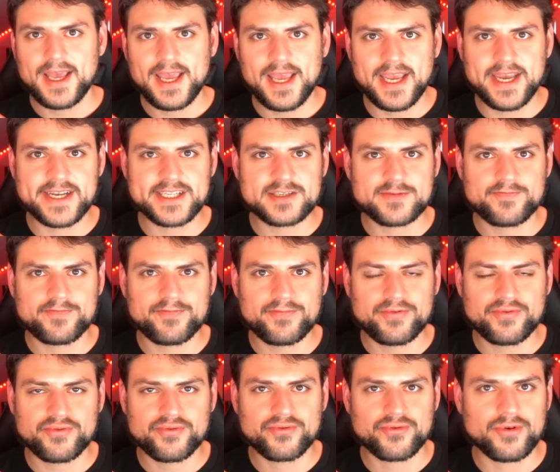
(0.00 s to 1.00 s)
It's
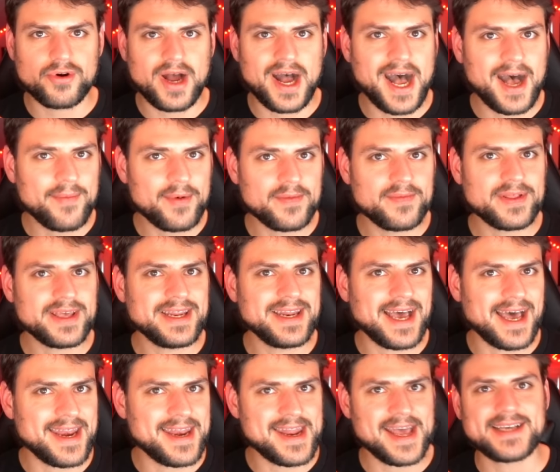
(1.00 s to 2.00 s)
probably
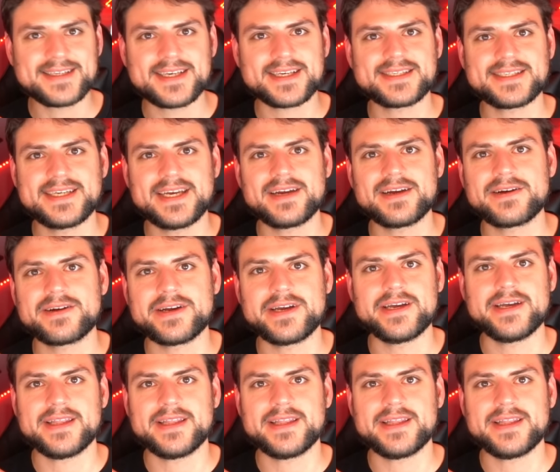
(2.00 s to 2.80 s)
not necessary